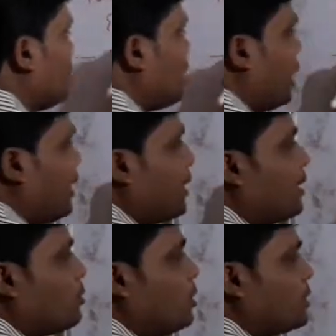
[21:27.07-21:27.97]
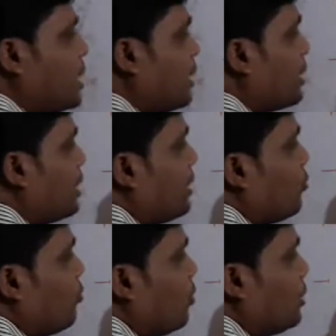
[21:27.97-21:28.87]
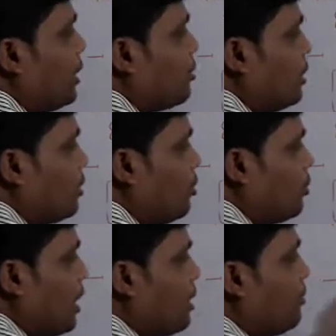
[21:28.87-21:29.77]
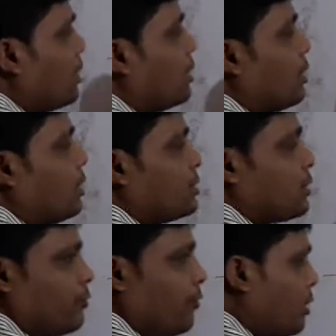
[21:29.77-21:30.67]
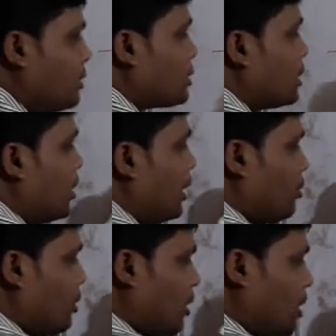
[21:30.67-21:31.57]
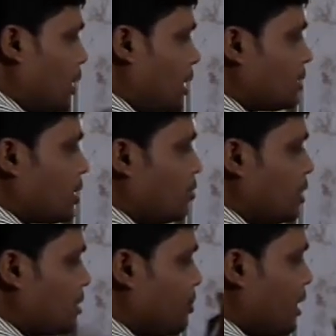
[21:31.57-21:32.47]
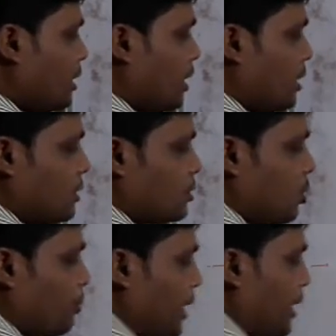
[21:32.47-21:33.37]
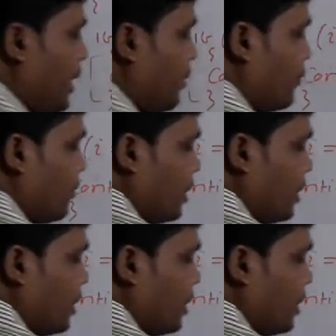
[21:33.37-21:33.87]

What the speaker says: Again it will check 4 equal to 5, condition false. It will not execute this part. So printf